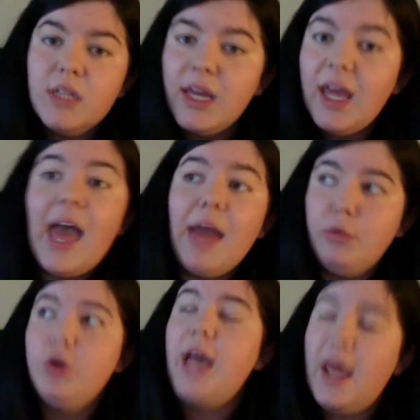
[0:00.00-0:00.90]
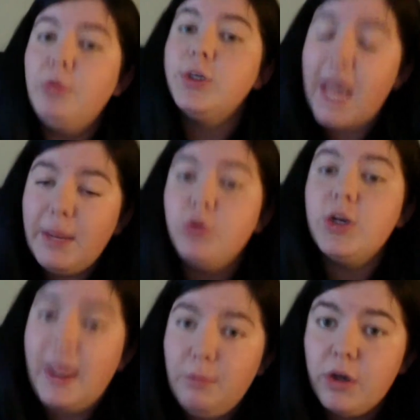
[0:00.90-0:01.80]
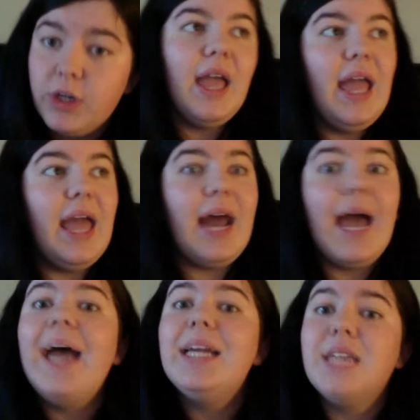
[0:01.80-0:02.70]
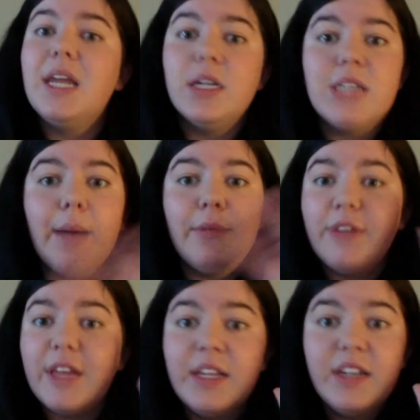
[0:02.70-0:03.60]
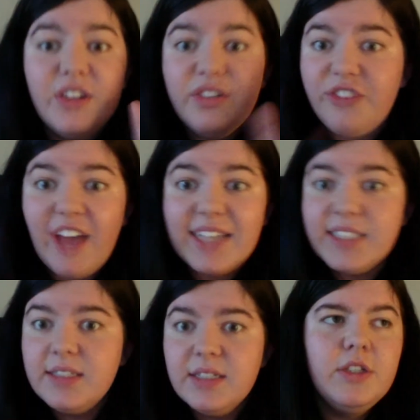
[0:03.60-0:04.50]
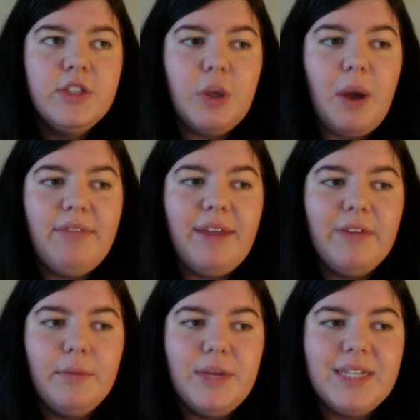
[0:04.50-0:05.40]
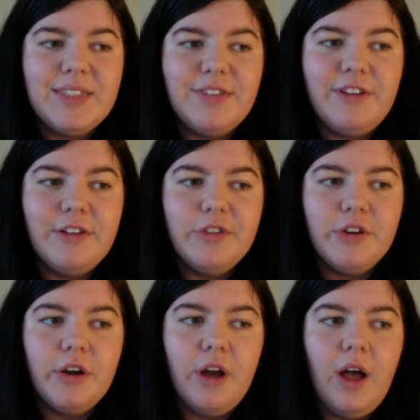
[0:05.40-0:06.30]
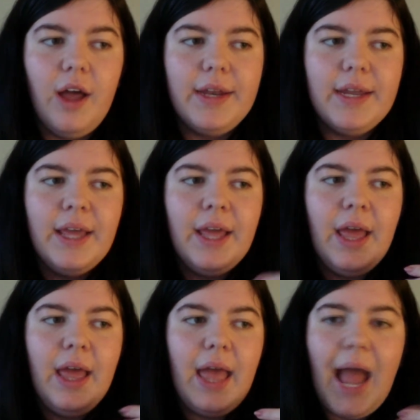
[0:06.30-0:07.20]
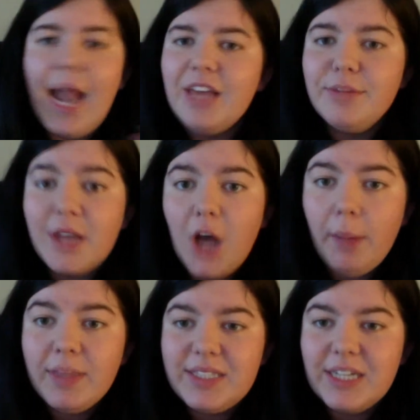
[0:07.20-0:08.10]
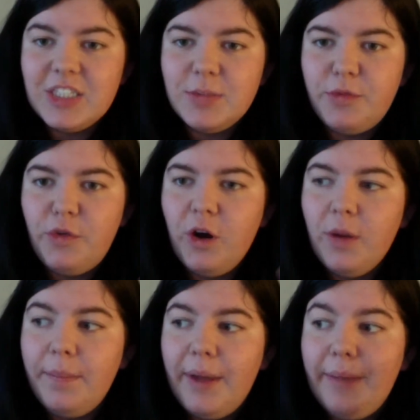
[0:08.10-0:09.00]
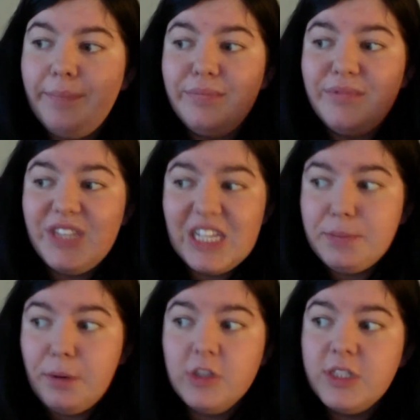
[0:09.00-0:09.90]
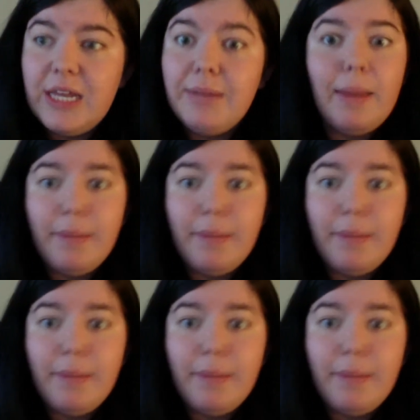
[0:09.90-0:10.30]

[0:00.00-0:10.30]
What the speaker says: N-word, N-word, N-word, N-word. And I had to get on top of it fast. So I've never placed a filter on any of my comment sections before, but this person made me